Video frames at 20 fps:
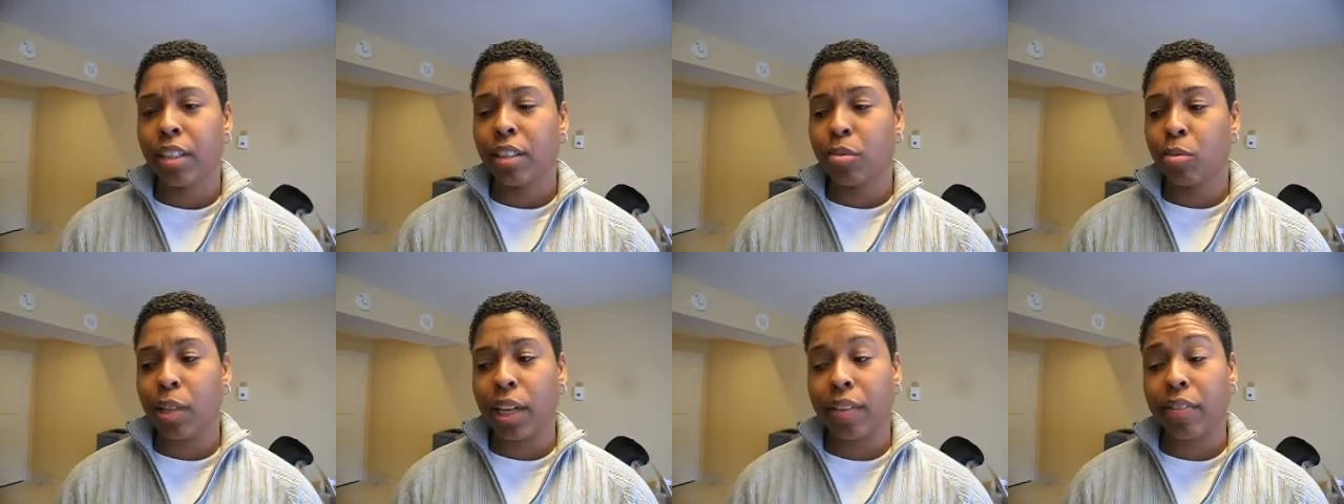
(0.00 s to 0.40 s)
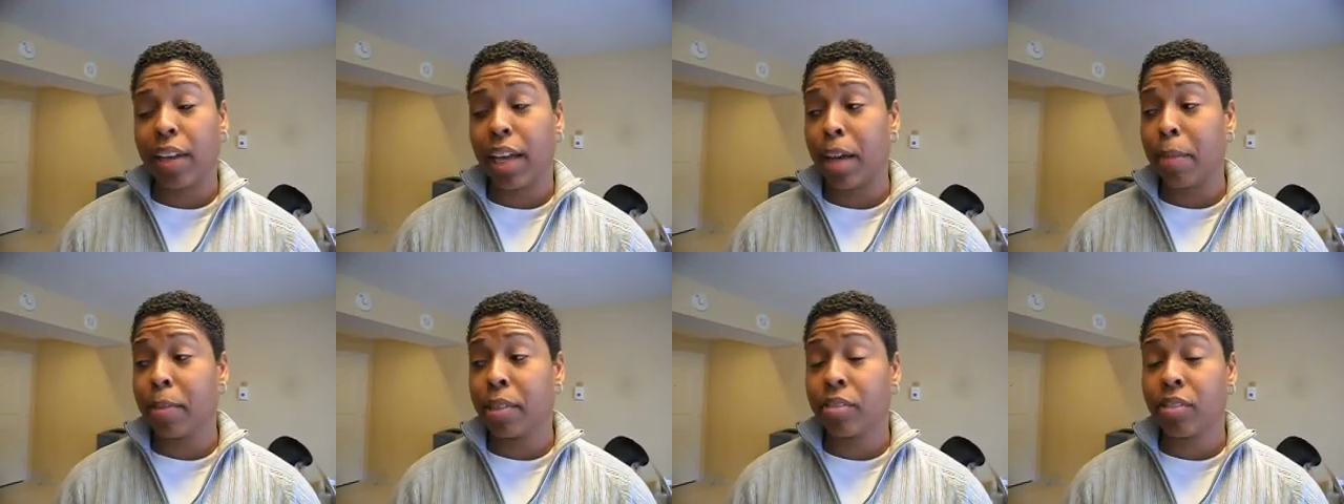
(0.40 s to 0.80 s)
We have a
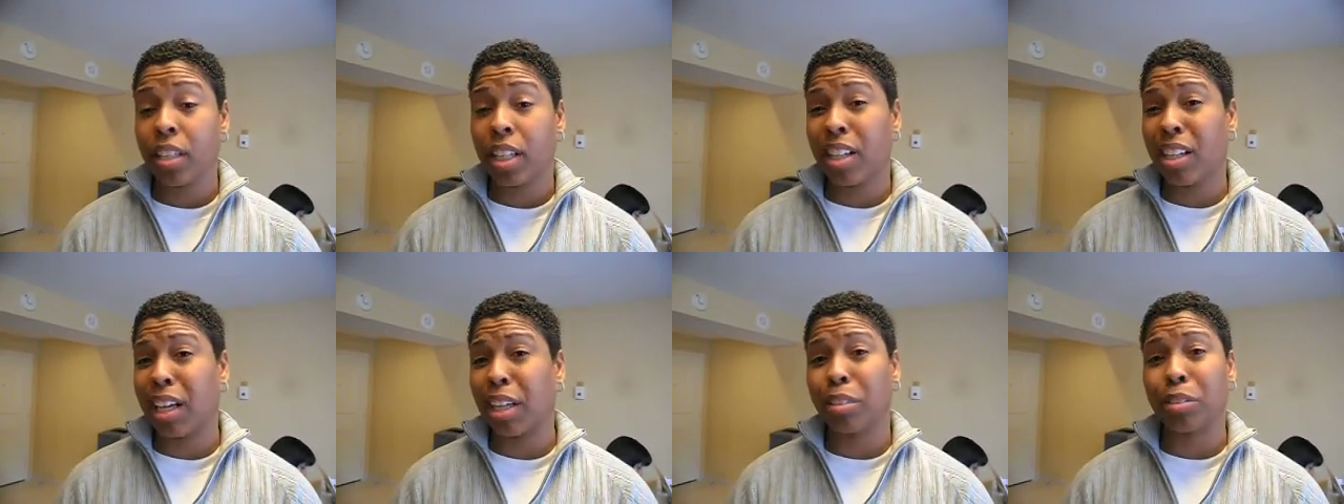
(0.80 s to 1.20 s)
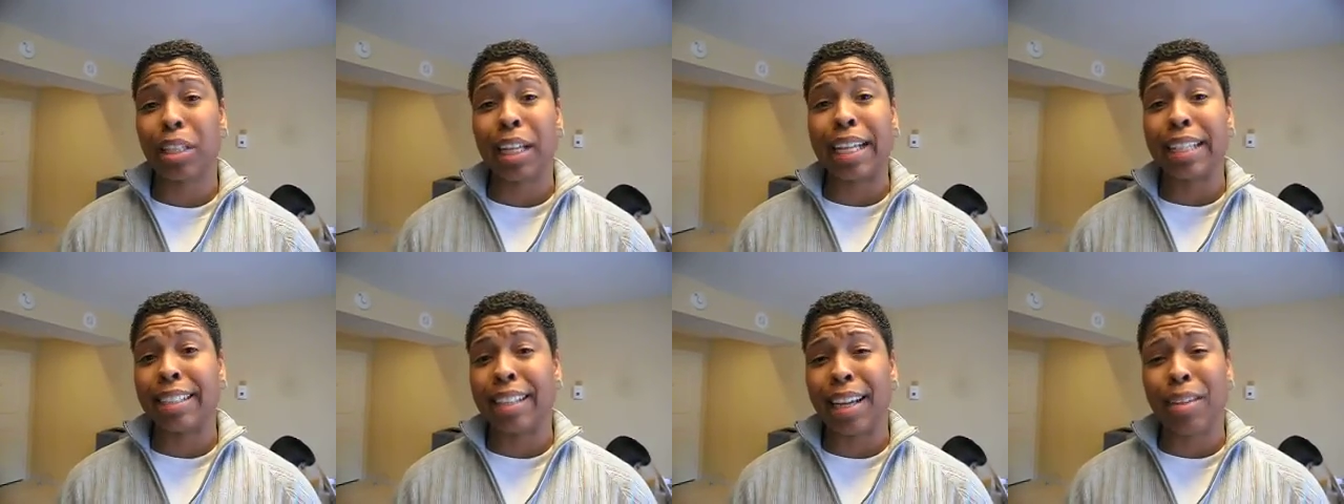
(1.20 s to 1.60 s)
habit of saying, I don't
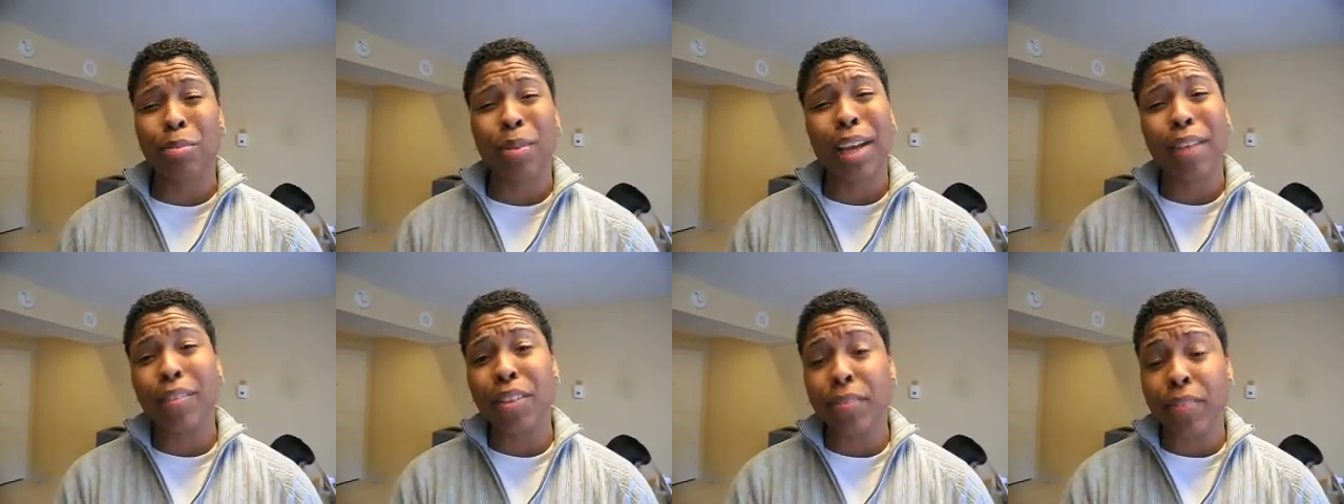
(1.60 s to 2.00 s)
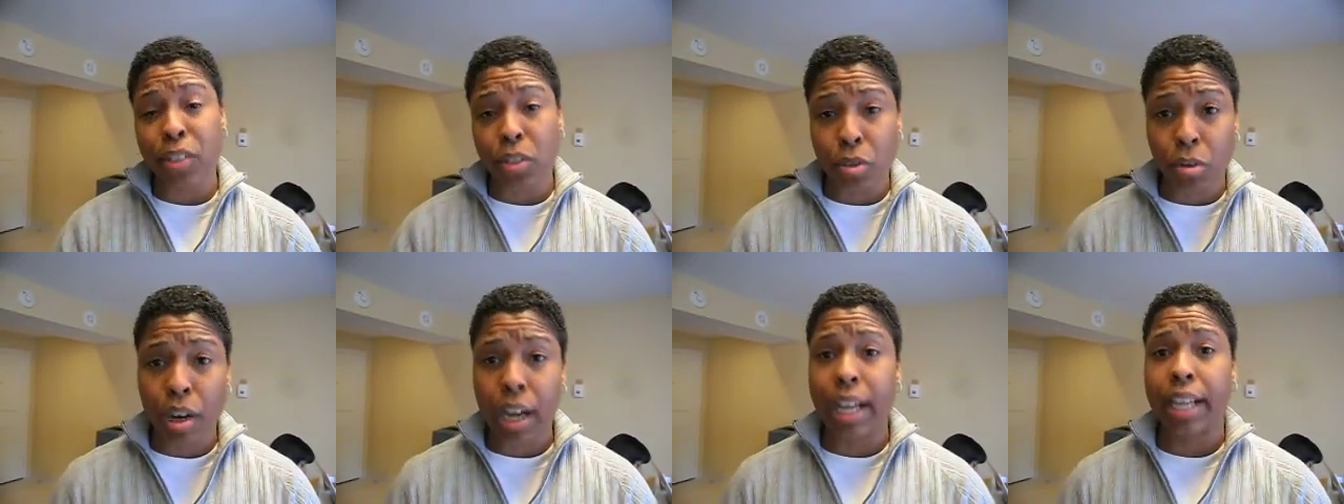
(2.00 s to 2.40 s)
like that, and we haven't even
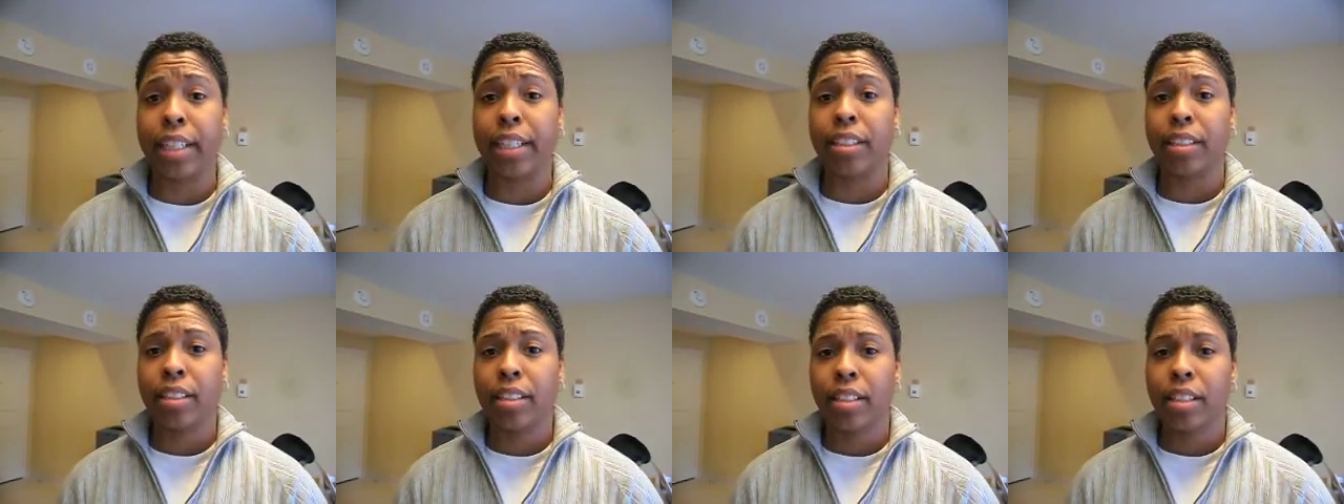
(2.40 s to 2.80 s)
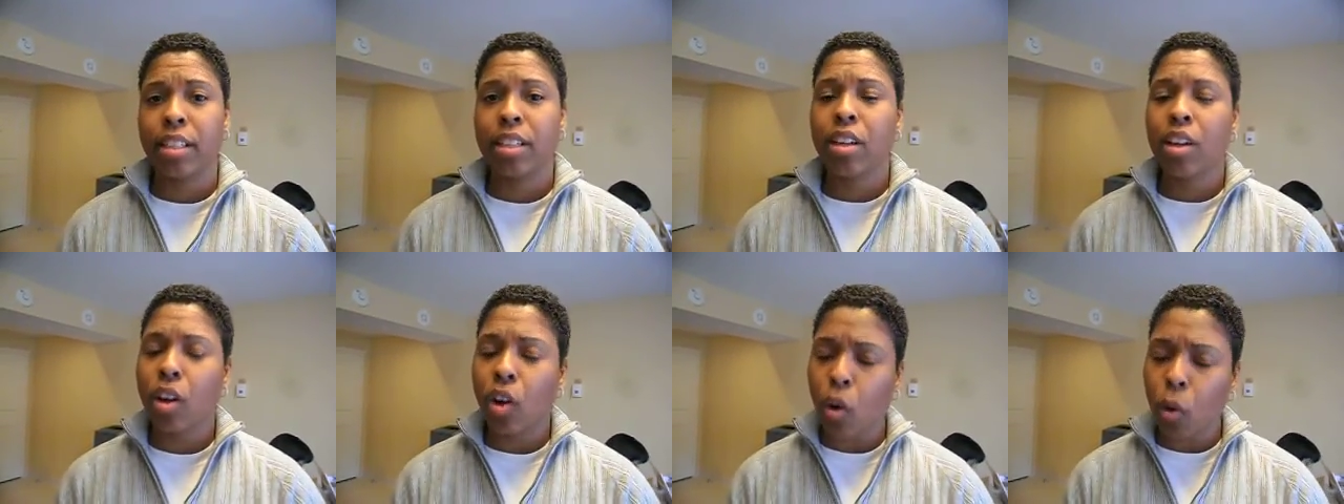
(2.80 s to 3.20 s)
tried it.
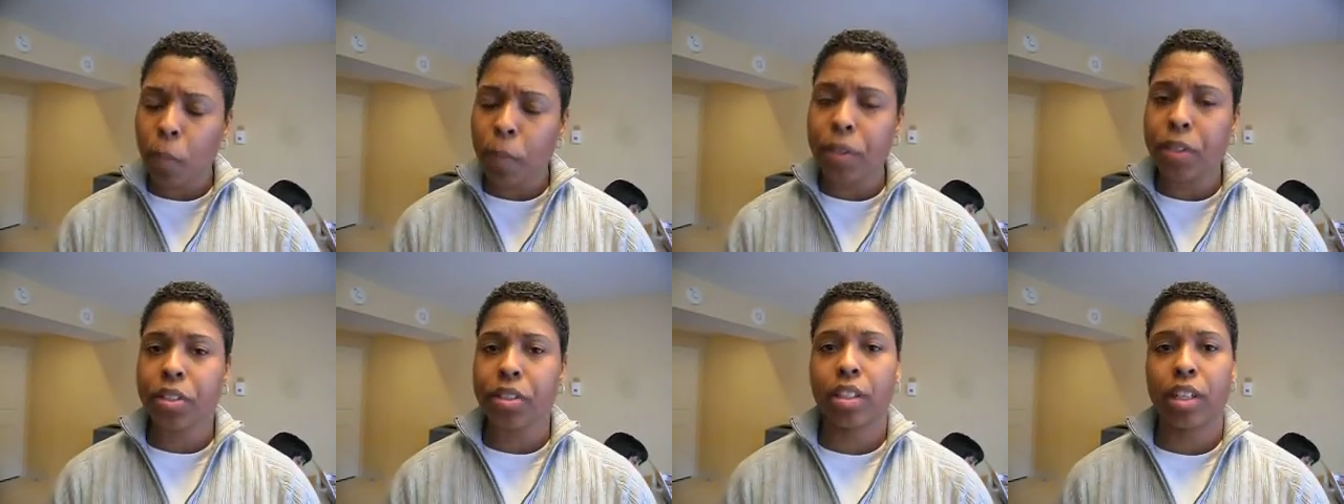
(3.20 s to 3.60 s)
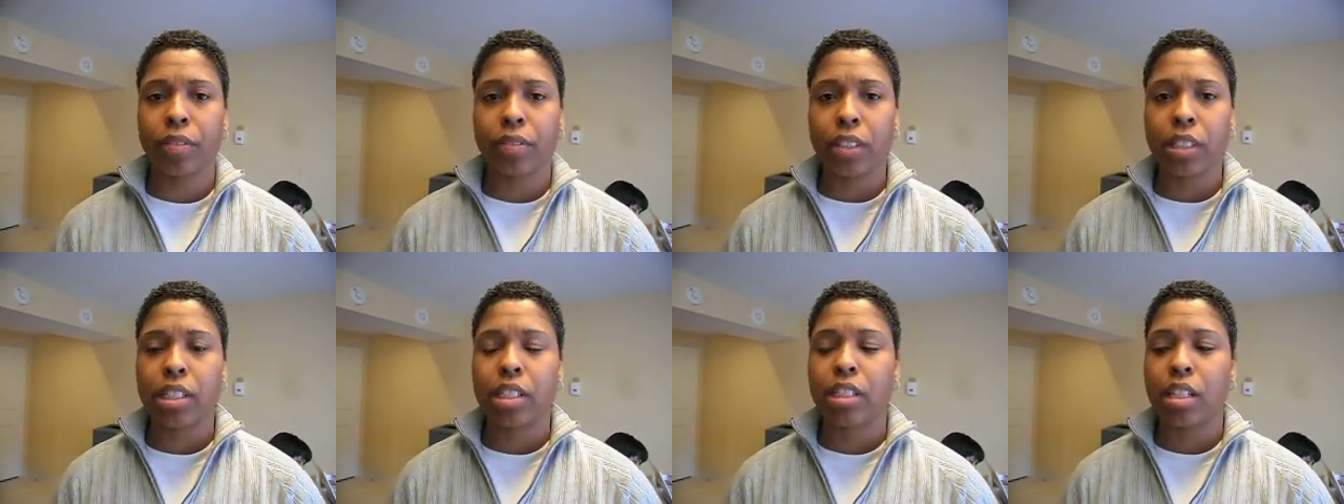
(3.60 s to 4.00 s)
Open yourself
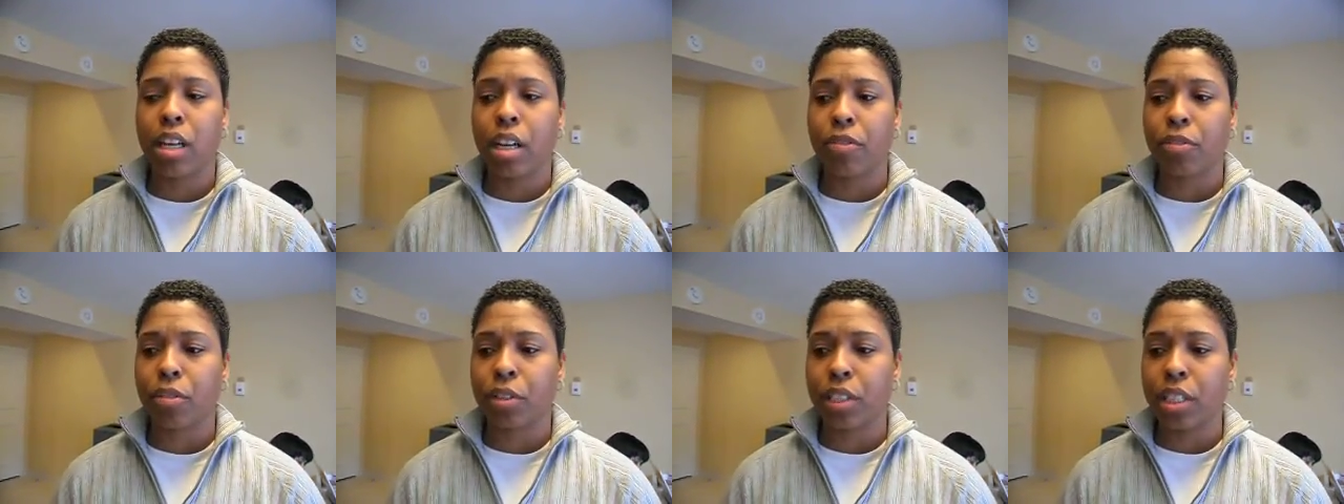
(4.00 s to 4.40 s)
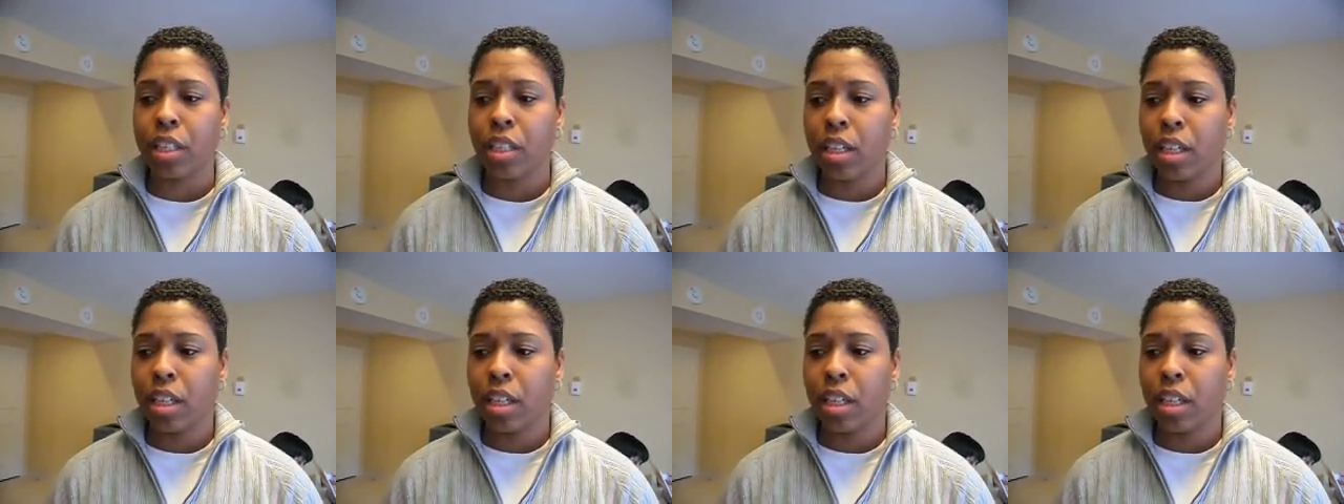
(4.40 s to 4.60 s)
to discovery.